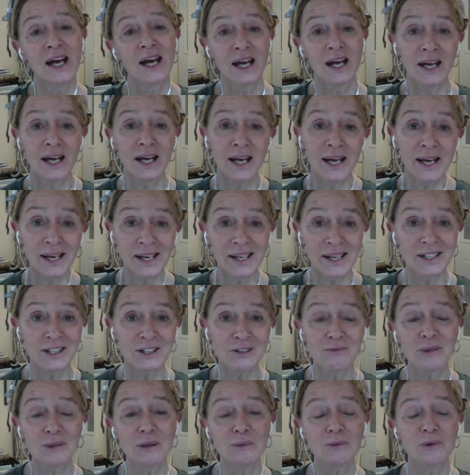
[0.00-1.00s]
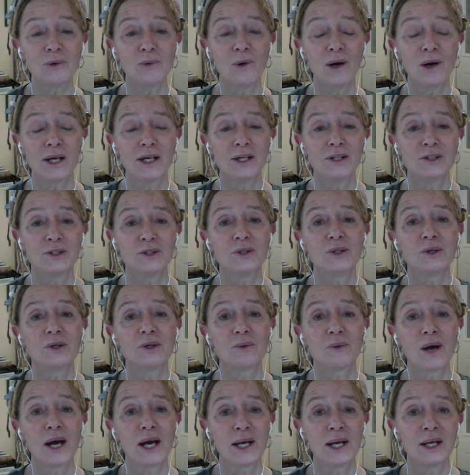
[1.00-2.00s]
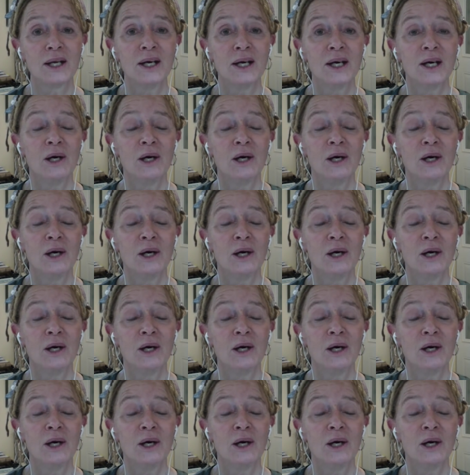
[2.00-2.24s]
And if people wanted you to write